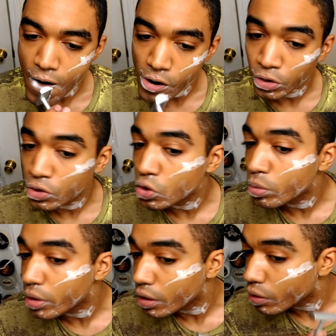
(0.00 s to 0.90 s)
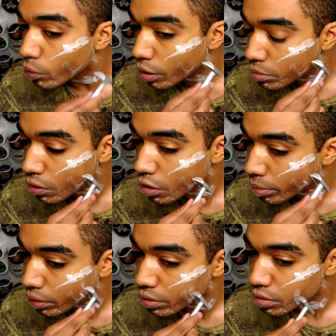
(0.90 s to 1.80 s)
Assuming what I'm
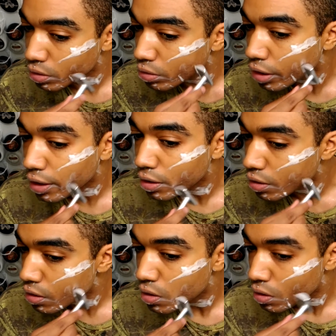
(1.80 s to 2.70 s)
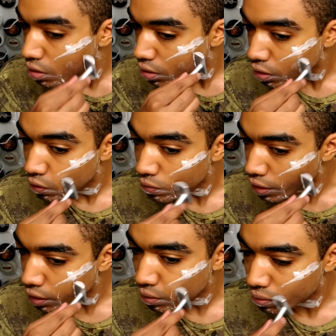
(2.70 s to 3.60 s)
talking about is correct. If
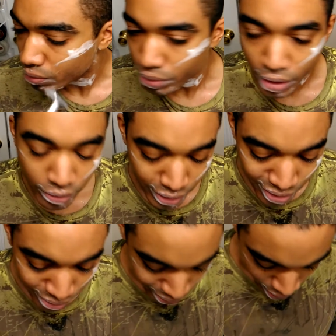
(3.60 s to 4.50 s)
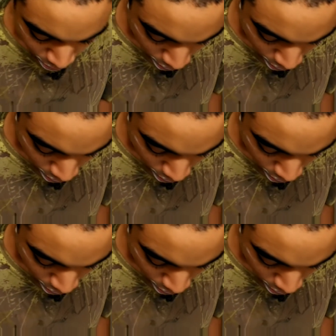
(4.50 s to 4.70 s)
not, whatever. It doesn't really